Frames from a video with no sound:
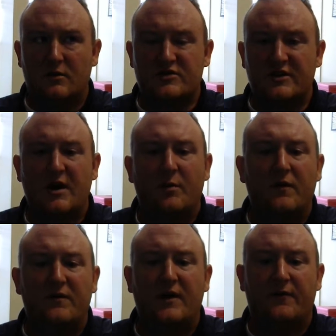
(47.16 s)
there's a
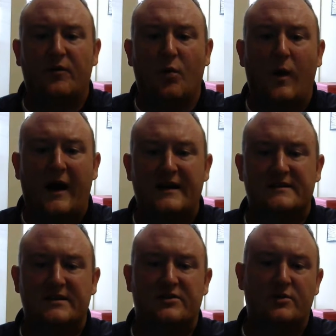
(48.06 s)
number of different
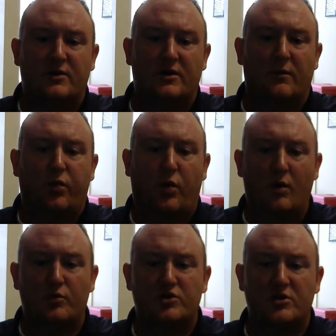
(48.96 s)
ways that you can
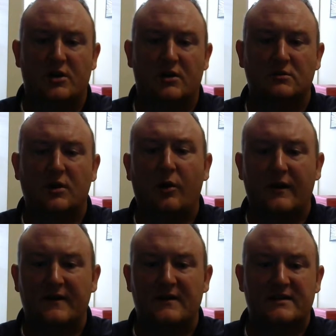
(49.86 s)
approach
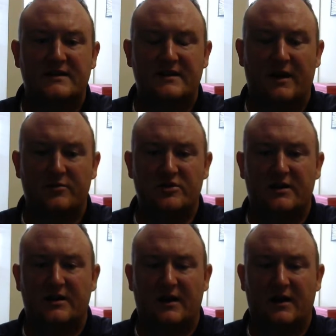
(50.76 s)
learning this
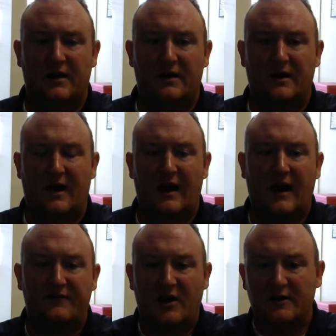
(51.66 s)
subject.
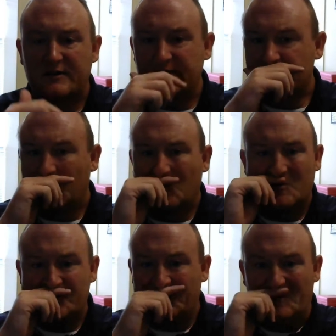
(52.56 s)
I've taught this
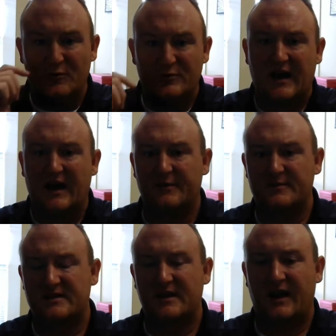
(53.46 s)
course a few
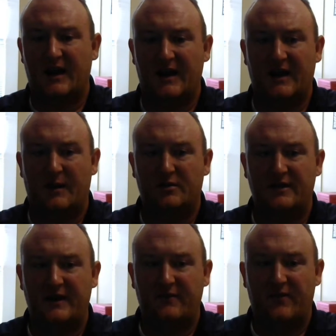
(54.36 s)
times, and I
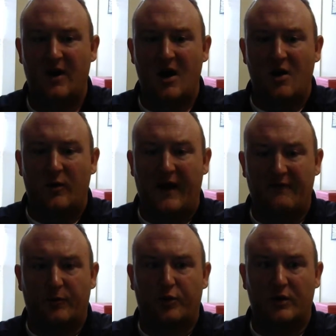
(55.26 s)
believe we
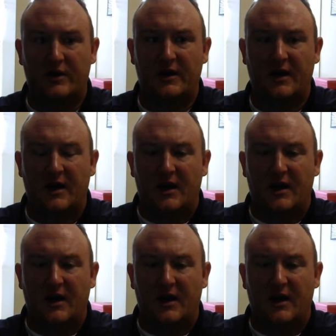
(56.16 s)
have a pretty